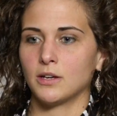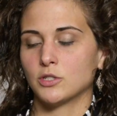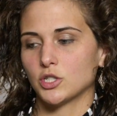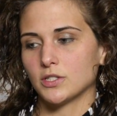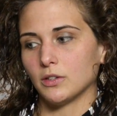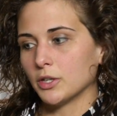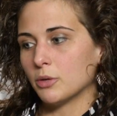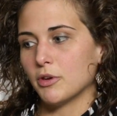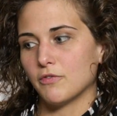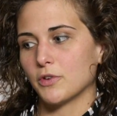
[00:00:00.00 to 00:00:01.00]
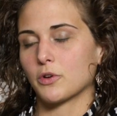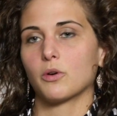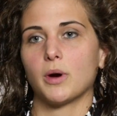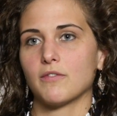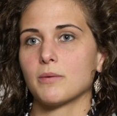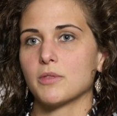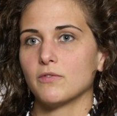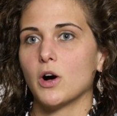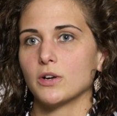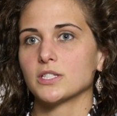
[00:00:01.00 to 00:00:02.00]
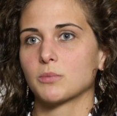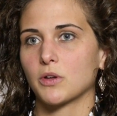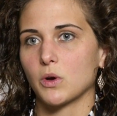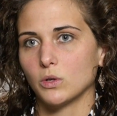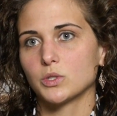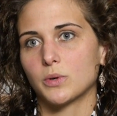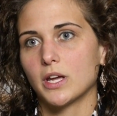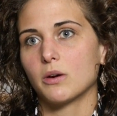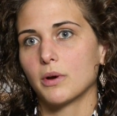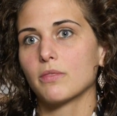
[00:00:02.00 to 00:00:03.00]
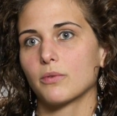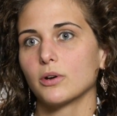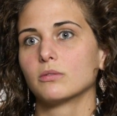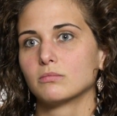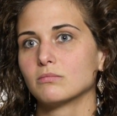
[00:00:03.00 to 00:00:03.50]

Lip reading: It was just a little bit further away from the vault is where the whole tornado went through.